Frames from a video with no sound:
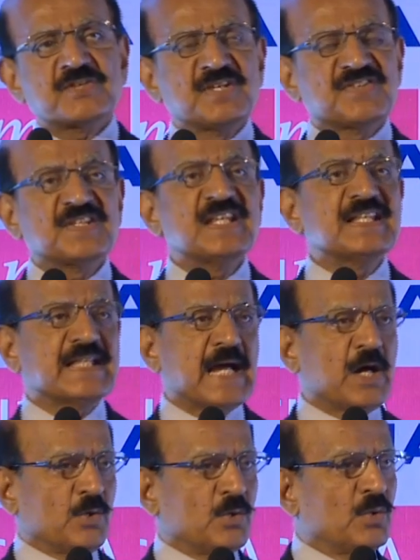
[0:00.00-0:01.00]
we see
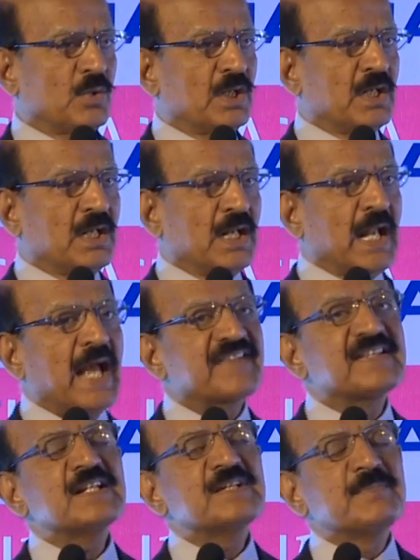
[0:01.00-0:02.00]
now
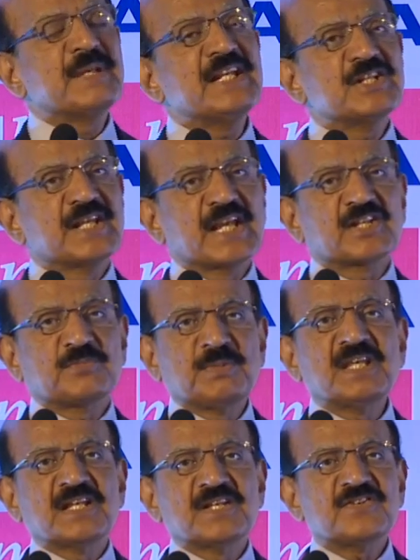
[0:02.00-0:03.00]
hasn't been
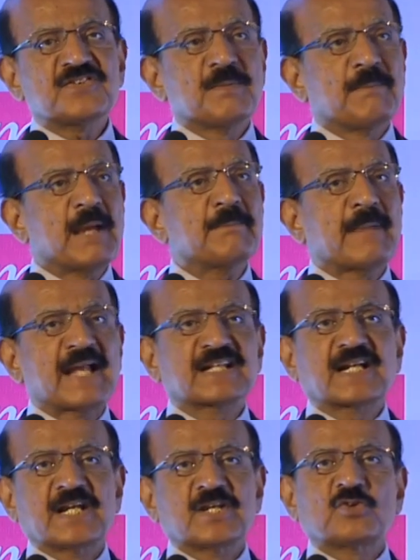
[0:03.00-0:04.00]
experienced by
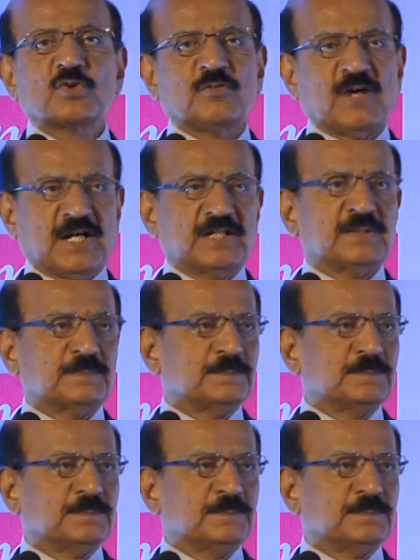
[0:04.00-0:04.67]
mankind so far.